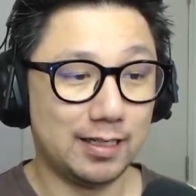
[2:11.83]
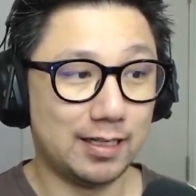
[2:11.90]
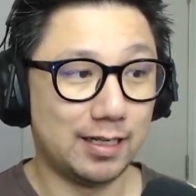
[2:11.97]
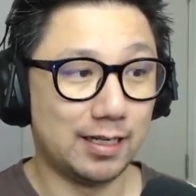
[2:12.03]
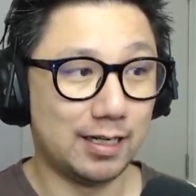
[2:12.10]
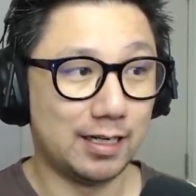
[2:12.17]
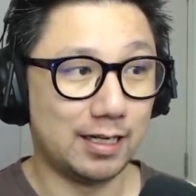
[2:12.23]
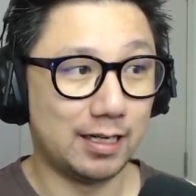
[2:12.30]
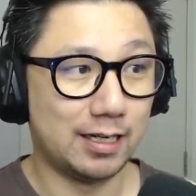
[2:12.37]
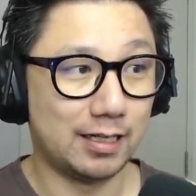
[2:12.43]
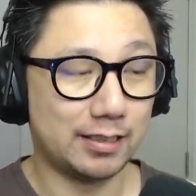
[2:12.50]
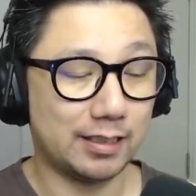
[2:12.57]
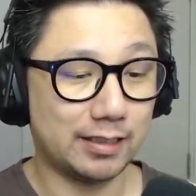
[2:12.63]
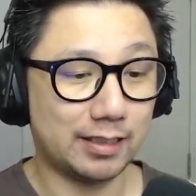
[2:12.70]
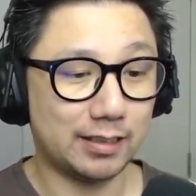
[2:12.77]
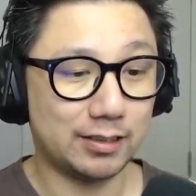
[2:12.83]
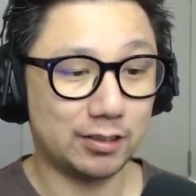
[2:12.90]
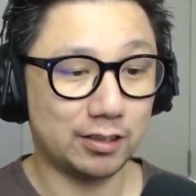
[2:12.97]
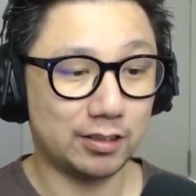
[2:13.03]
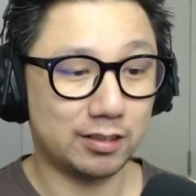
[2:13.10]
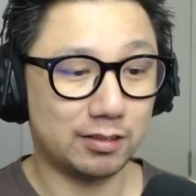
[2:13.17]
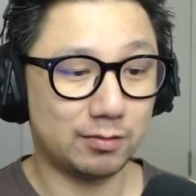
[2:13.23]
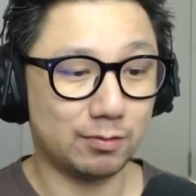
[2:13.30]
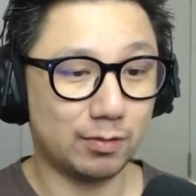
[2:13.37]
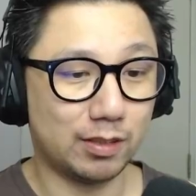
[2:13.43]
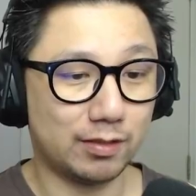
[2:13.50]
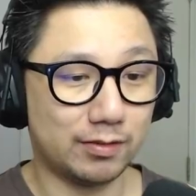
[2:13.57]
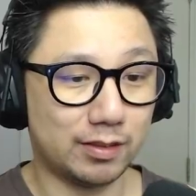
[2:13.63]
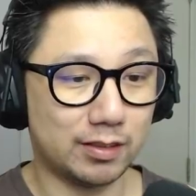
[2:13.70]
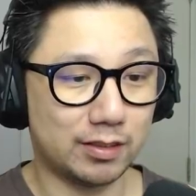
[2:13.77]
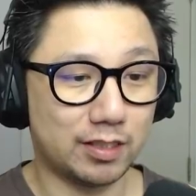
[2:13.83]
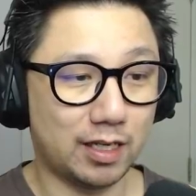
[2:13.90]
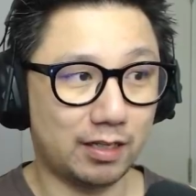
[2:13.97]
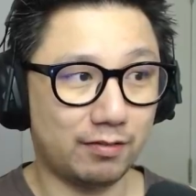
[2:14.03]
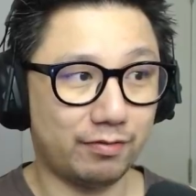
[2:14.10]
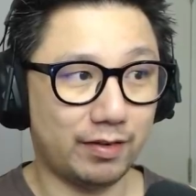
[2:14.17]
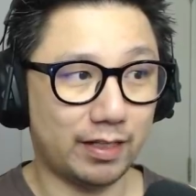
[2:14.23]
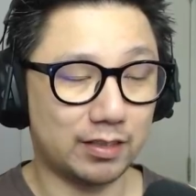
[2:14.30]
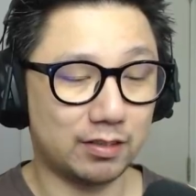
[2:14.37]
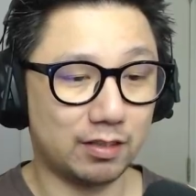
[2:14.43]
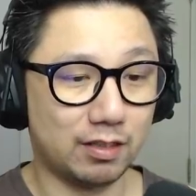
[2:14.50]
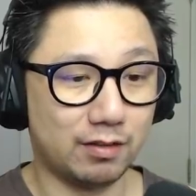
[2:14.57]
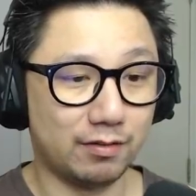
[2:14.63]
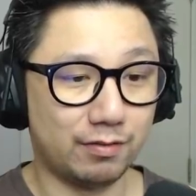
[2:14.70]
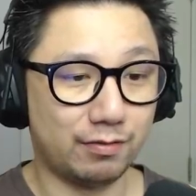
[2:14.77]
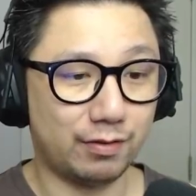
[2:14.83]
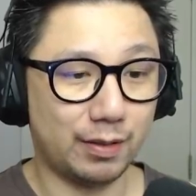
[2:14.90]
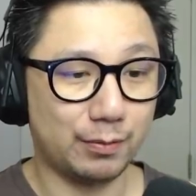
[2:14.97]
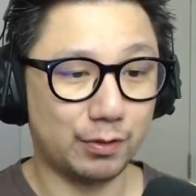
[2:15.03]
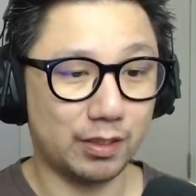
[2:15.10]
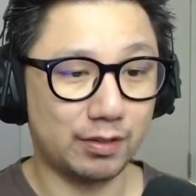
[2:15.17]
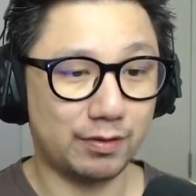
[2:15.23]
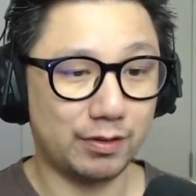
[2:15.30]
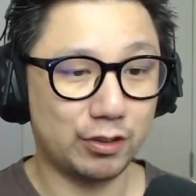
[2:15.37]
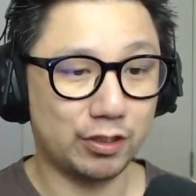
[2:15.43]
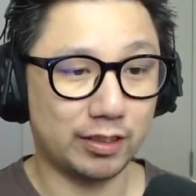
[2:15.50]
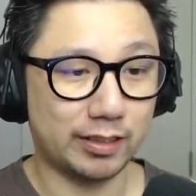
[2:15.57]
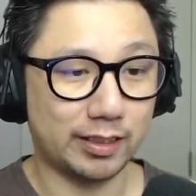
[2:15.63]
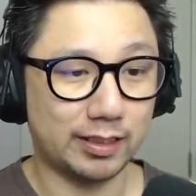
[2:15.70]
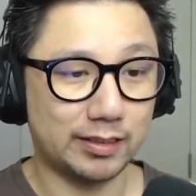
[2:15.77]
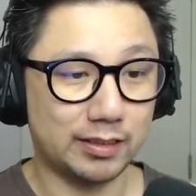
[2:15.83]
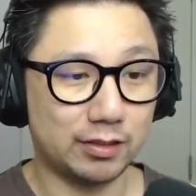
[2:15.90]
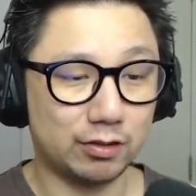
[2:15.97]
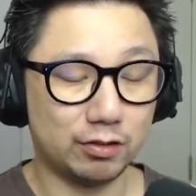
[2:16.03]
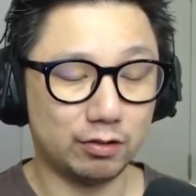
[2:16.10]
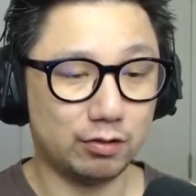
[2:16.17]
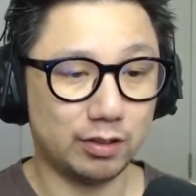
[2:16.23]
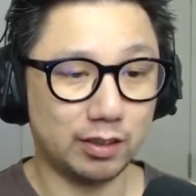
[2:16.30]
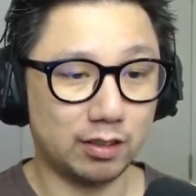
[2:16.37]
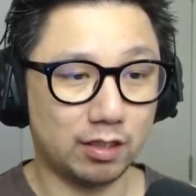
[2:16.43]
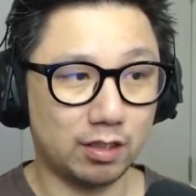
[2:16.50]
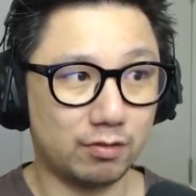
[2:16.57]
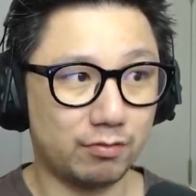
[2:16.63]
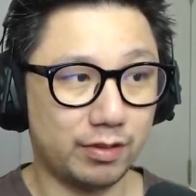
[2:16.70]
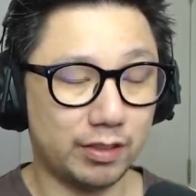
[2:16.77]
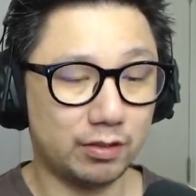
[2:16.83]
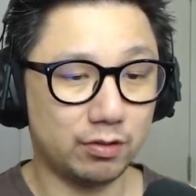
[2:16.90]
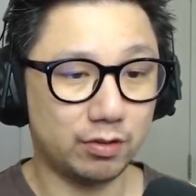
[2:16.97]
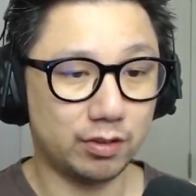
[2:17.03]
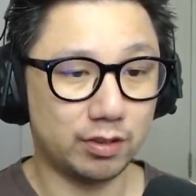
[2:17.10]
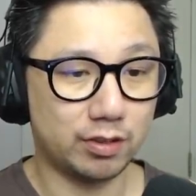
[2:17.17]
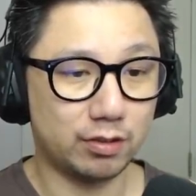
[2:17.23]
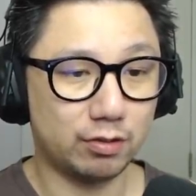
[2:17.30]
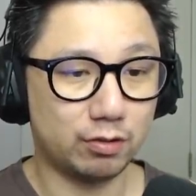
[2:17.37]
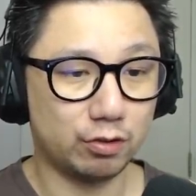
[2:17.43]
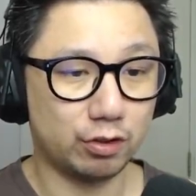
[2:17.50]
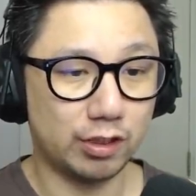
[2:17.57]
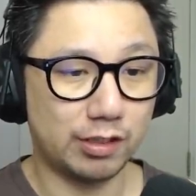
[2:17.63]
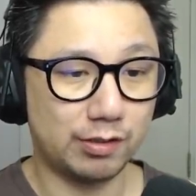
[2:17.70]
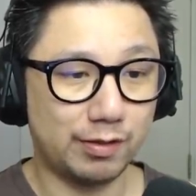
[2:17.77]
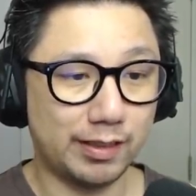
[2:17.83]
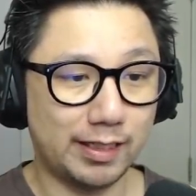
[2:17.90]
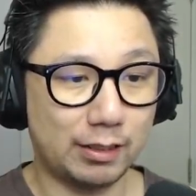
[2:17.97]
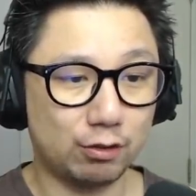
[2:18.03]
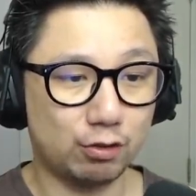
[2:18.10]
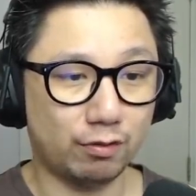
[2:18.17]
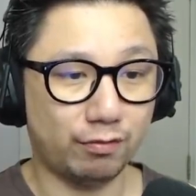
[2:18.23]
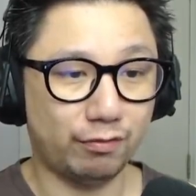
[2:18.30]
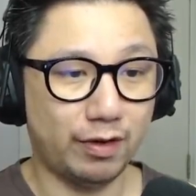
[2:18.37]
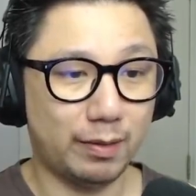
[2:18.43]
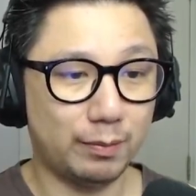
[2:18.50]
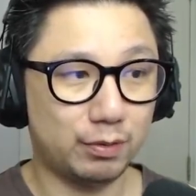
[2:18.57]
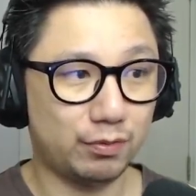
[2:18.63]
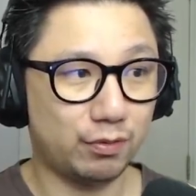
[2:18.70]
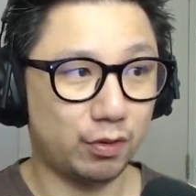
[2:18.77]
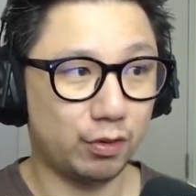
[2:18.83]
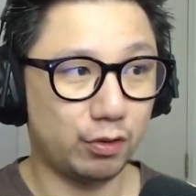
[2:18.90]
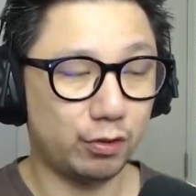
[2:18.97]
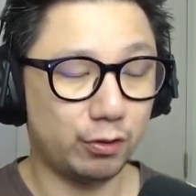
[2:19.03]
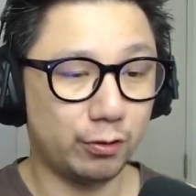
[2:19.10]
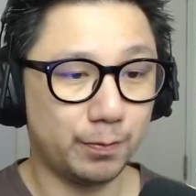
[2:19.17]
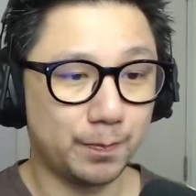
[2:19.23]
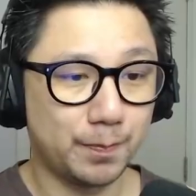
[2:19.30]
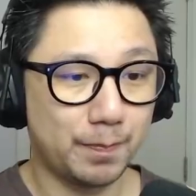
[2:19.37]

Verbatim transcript: Uh, yeah, that's just one of the side effects of frame generation, I guess. It's using a lot of resources to generate extra frames for you.